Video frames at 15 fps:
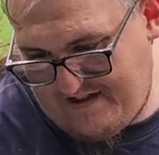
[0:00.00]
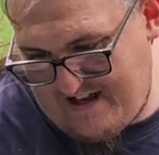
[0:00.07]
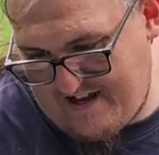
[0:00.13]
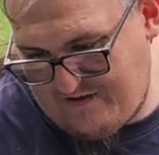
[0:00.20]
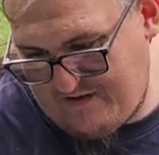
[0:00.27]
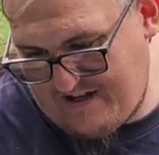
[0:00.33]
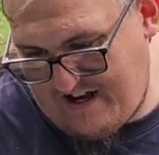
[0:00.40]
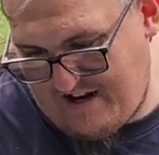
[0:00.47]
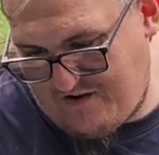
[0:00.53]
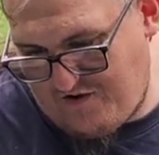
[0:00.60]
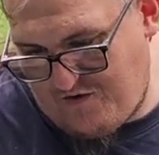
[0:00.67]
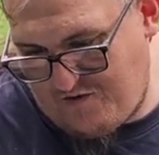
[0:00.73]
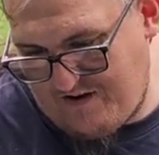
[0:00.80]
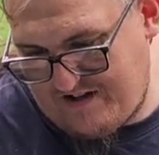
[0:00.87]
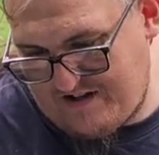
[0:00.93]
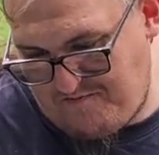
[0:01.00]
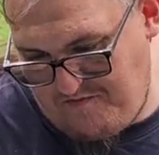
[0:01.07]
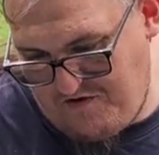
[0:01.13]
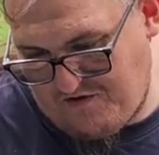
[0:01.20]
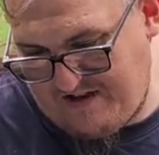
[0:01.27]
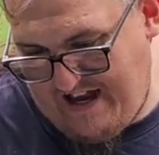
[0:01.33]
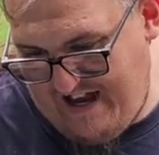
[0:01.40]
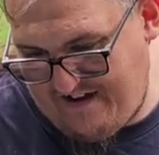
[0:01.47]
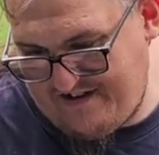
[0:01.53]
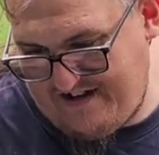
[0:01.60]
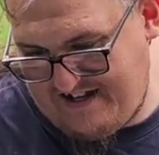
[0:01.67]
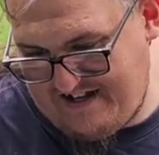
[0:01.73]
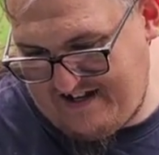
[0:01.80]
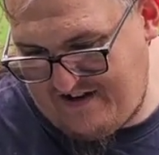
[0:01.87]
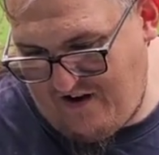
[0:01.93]
This one's got a cool one. It's Muletown
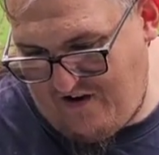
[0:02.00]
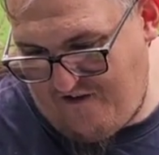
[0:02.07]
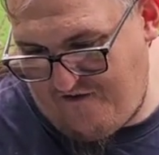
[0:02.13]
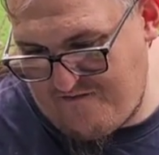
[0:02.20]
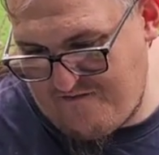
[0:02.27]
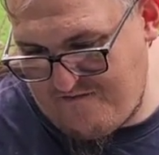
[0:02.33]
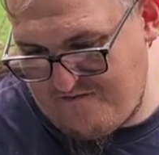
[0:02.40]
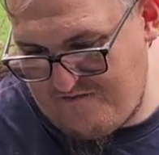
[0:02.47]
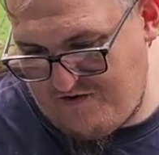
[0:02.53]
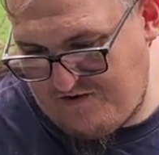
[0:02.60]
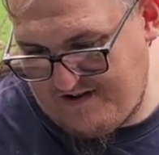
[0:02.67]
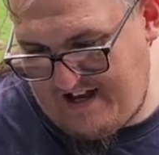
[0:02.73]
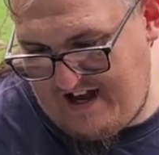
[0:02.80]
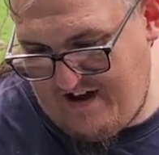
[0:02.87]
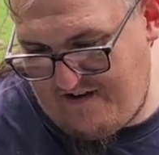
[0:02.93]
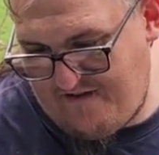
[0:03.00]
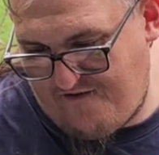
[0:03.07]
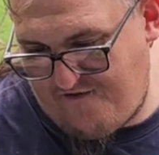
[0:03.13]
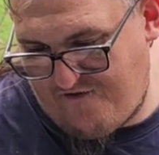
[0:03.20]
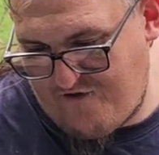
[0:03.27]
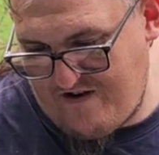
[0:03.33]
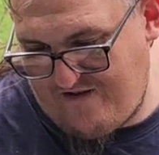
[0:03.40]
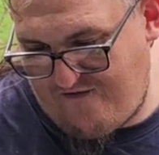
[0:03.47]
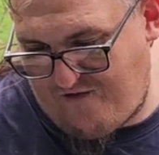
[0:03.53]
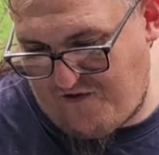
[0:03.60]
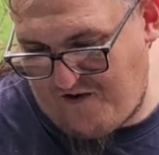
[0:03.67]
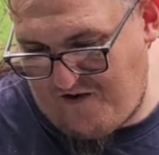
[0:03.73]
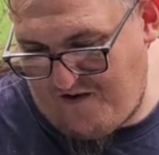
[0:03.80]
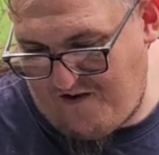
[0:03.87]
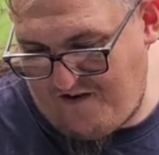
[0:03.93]
Disc Golf. Muletown Free
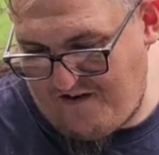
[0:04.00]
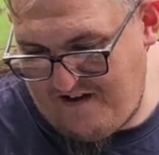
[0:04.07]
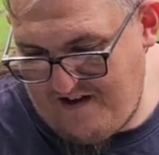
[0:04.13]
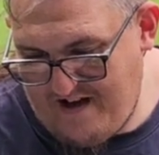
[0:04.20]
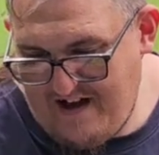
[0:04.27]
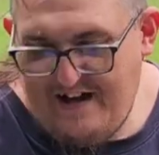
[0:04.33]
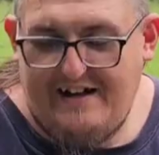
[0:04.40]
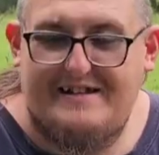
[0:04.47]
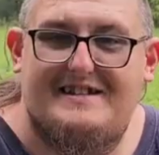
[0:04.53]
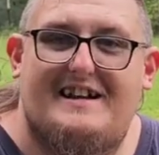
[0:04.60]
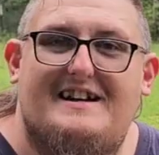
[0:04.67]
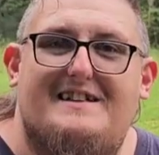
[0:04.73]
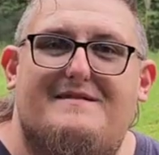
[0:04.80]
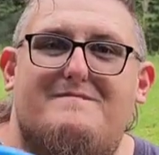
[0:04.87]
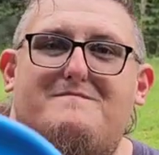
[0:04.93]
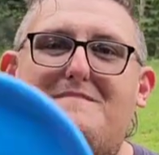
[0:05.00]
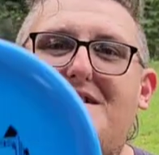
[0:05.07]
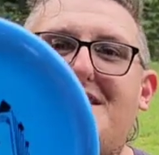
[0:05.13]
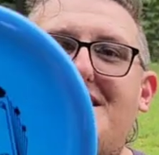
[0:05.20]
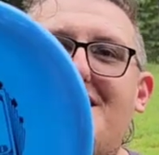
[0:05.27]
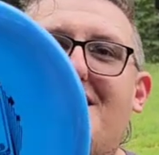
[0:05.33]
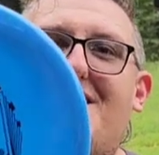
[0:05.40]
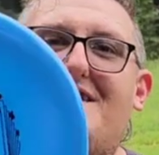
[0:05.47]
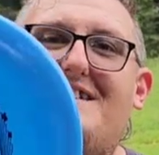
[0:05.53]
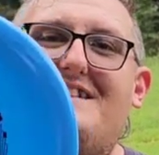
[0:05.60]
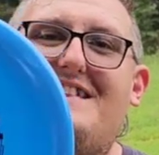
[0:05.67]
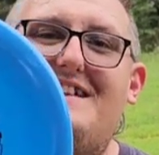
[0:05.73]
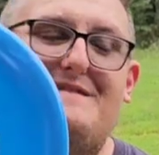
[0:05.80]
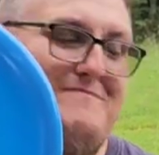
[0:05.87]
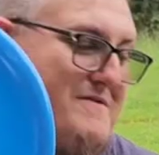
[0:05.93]
For All. It's got money on it.
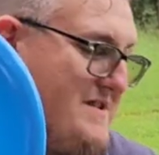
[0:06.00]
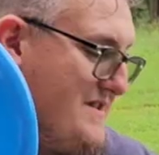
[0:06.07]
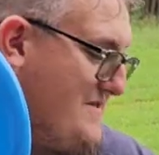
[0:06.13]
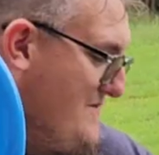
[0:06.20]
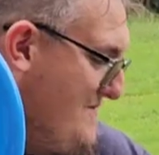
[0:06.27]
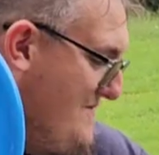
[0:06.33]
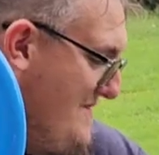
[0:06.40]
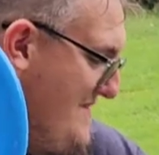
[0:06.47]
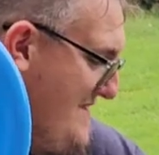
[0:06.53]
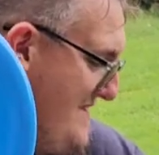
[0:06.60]
That's pretty cool.